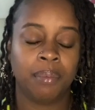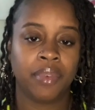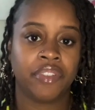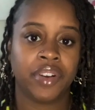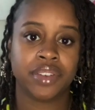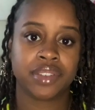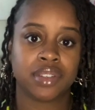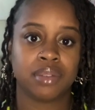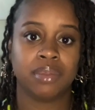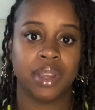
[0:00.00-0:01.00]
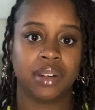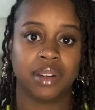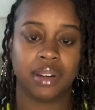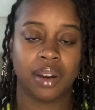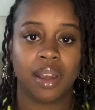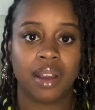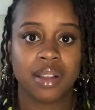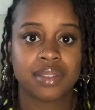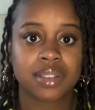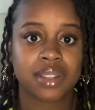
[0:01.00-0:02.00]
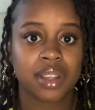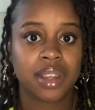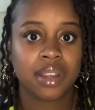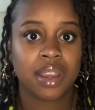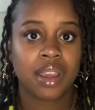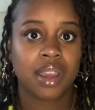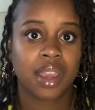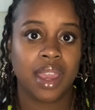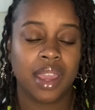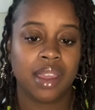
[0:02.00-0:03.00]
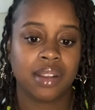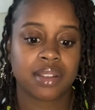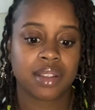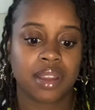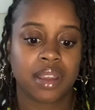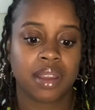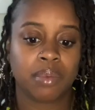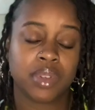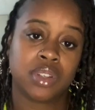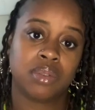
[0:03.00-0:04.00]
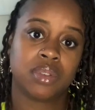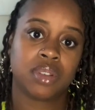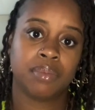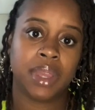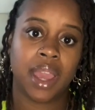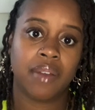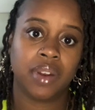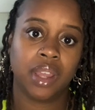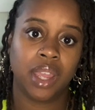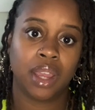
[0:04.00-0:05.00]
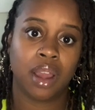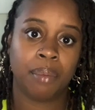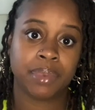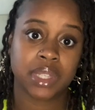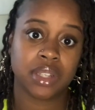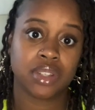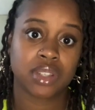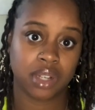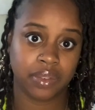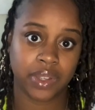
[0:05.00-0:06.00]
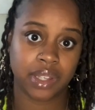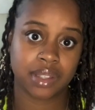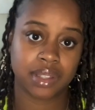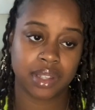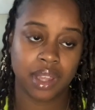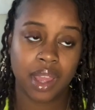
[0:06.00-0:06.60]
First two ended in a loss, and it was due to me having an incompetent cervix.